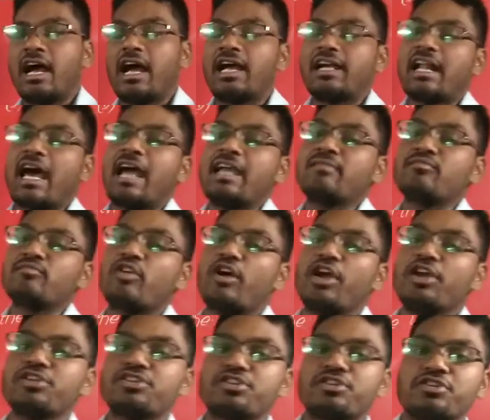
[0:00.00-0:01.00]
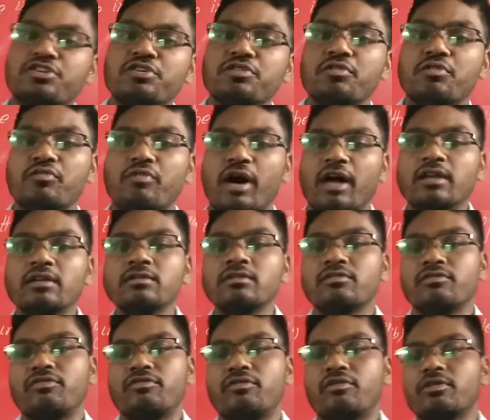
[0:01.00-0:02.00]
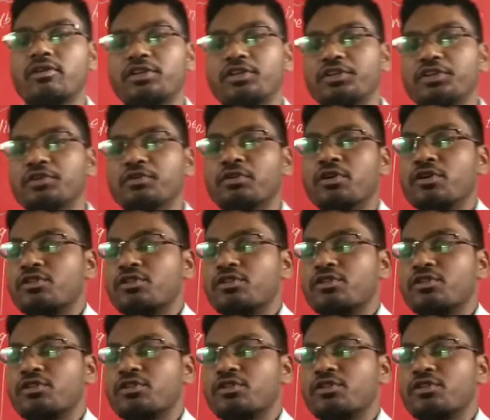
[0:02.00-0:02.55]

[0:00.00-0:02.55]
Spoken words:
and I am going to do one for you.